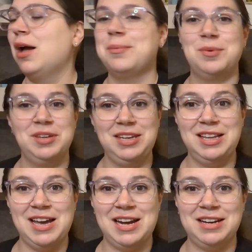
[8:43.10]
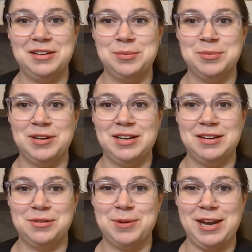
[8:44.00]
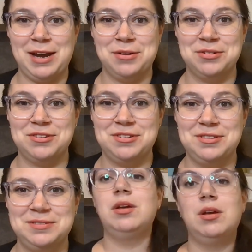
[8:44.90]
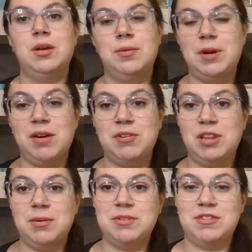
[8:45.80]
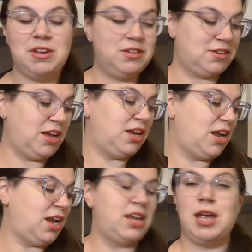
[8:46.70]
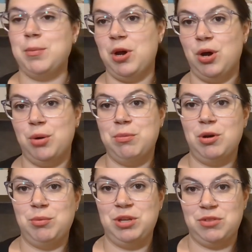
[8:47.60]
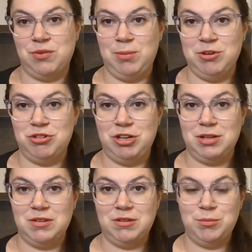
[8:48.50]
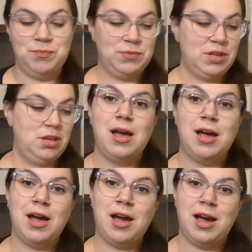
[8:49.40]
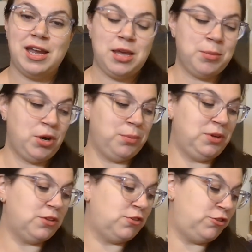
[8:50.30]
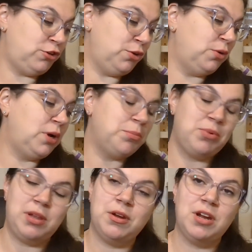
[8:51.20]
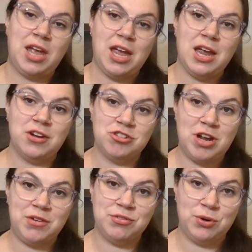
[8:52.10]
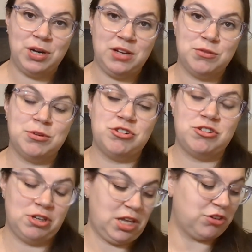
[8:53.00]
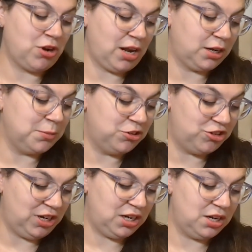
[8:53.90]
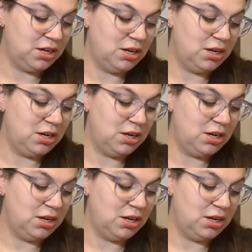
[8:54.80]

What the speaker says: Really glad I didn't bring it into my house. When everything was said and done, I came home with 3 machines. I came home with 2 Brother KH940s, which is an electronic machine.